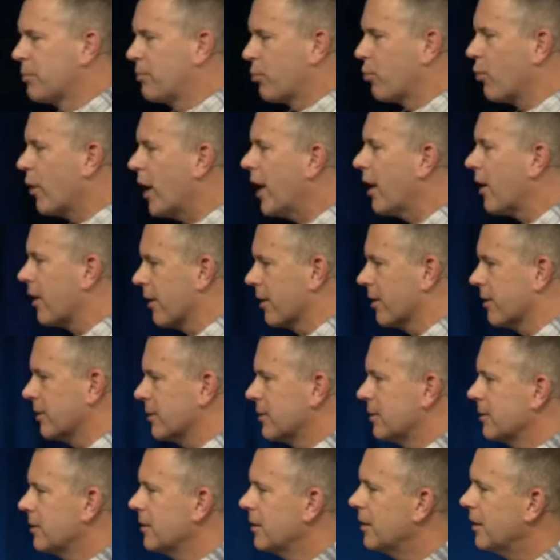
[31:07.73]
prayer
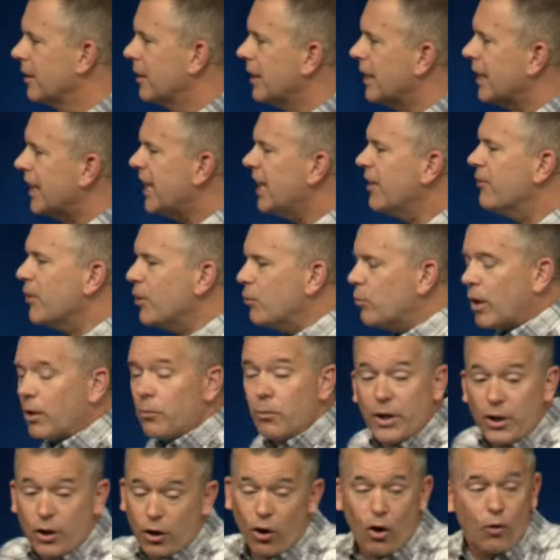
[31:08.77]
even when
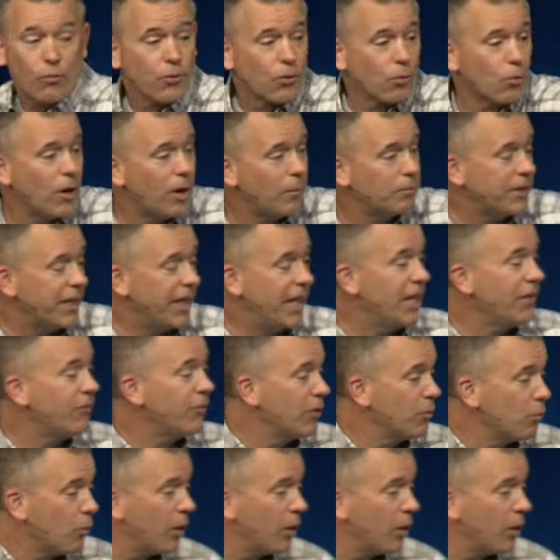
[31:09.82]
we are overwhelmed, even